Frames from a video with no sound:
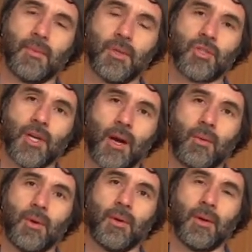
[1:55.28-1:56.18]

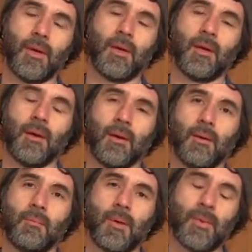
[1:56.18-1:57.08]
shower.
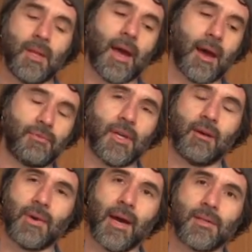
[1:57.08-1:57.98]
They have to
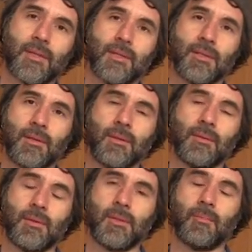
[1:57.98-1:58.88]
have access
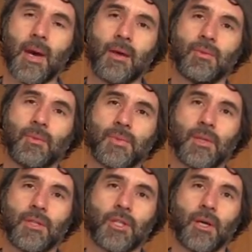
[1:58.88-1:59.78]
to bathrooms
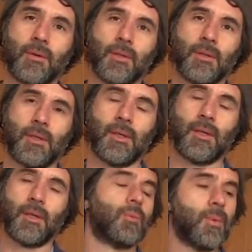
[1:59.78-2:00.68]
and a shower.
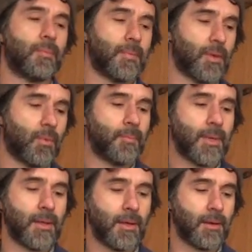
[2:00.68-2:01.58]
There won't
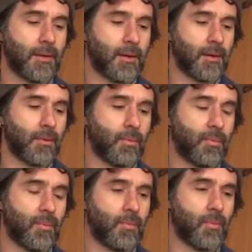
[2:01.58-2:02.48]
be any
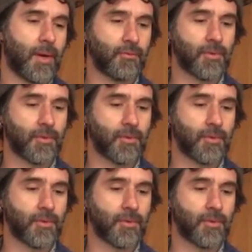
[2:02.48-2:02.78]
way